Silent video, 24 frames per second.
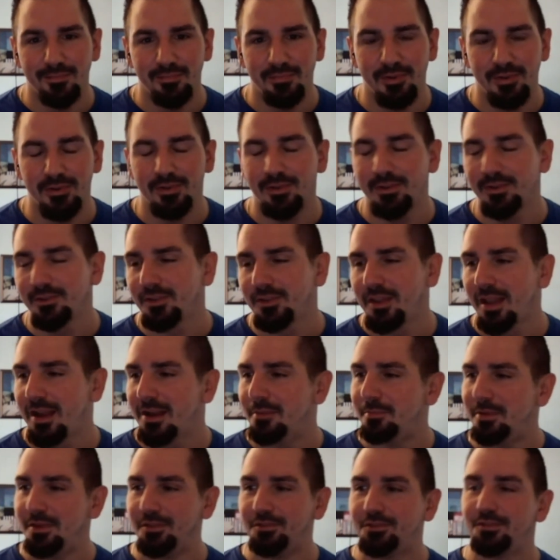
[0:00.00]
There's got
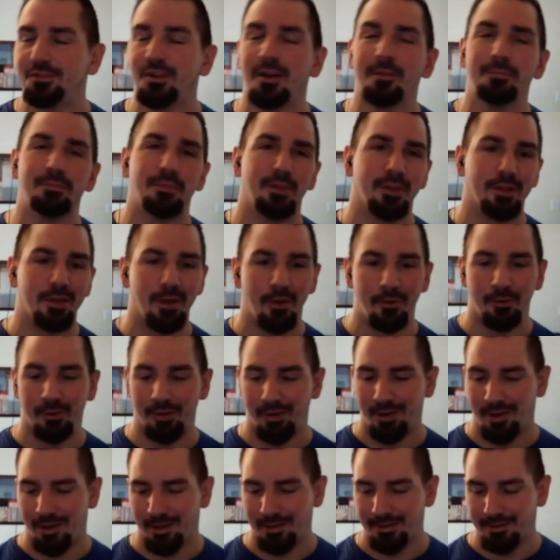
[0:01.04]
to be something going
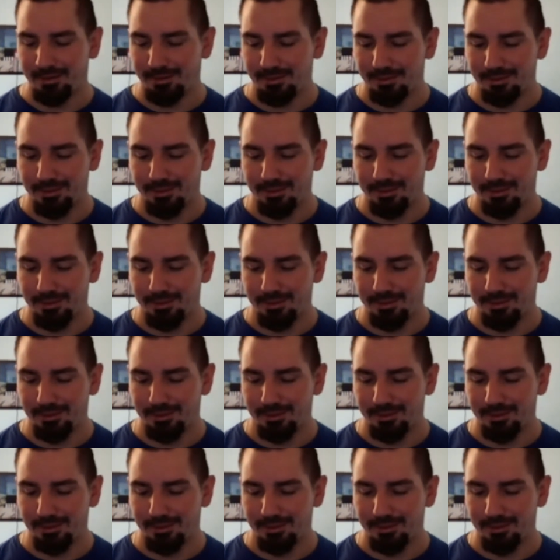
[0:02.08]
on.